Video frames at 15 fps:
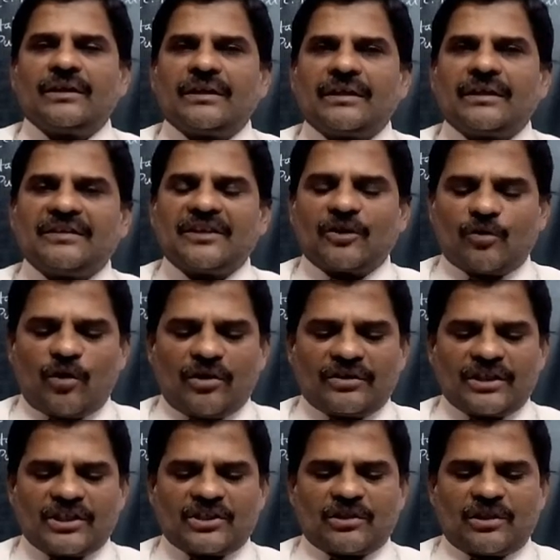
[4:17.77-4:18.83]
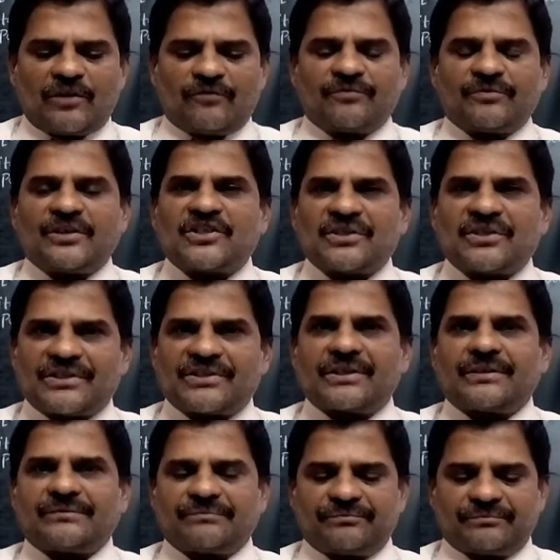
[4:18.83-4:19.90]
In the context of this
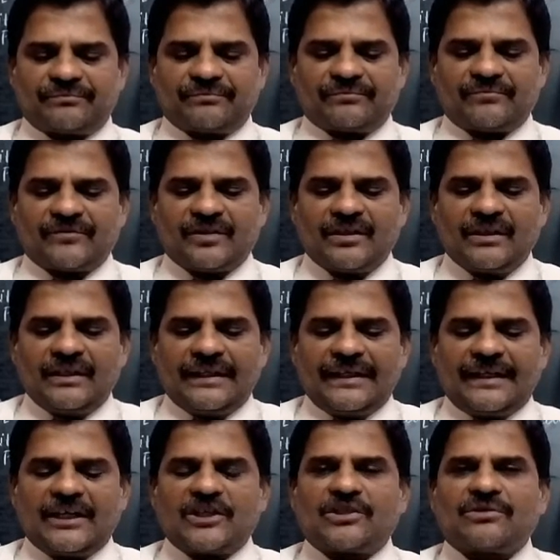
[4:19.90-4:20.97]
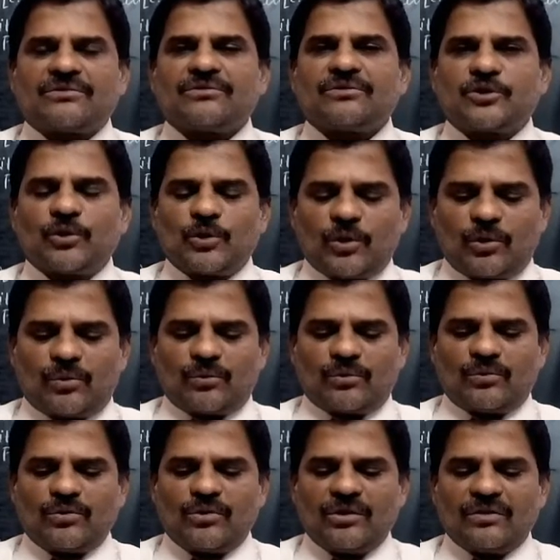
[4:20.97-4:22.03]
lesson, it is to
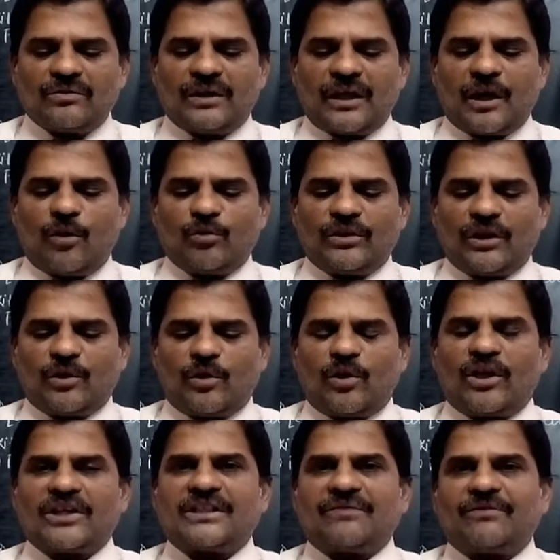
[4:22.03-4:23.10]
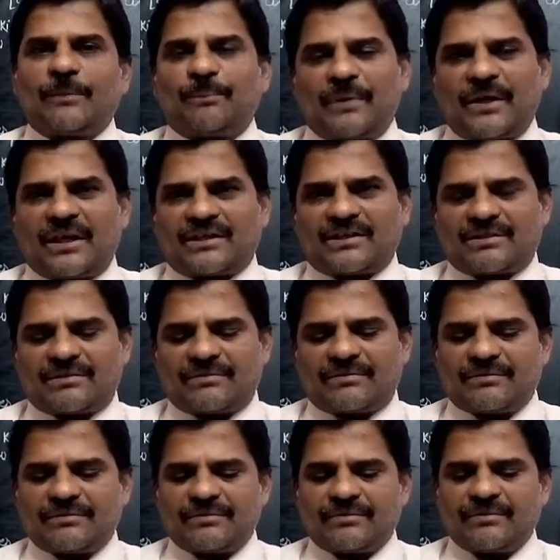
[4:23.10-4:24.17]
know that how the knowledge of the past
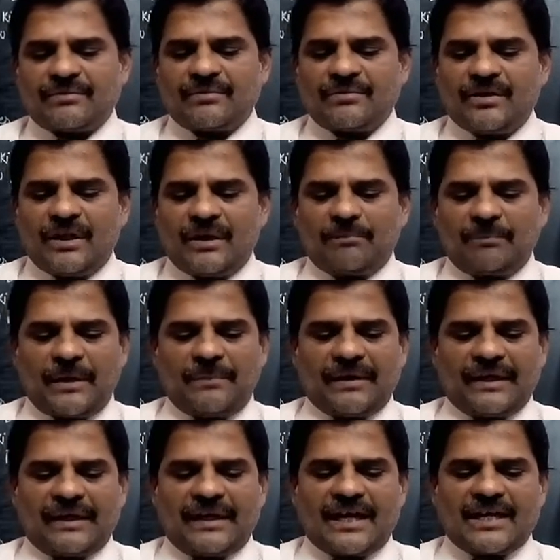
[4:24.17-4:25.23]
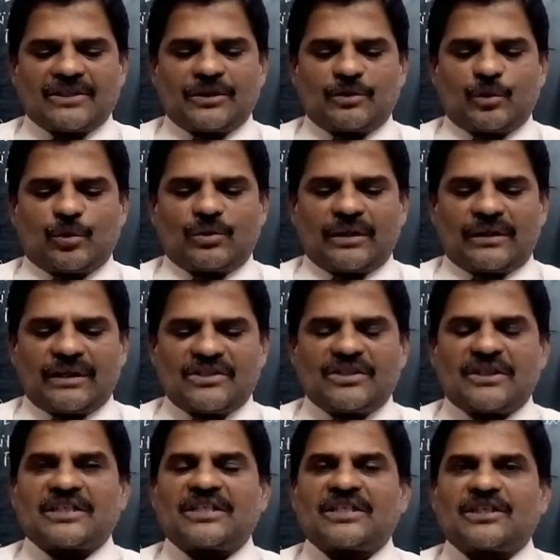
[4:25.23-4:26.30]
may be enhanced through the
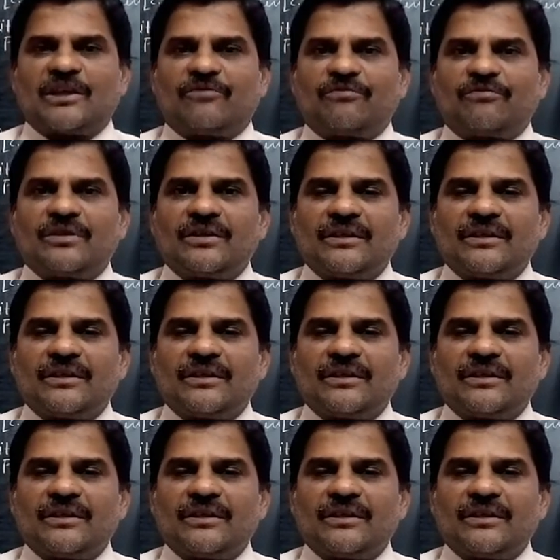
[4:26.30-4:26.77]
considerations of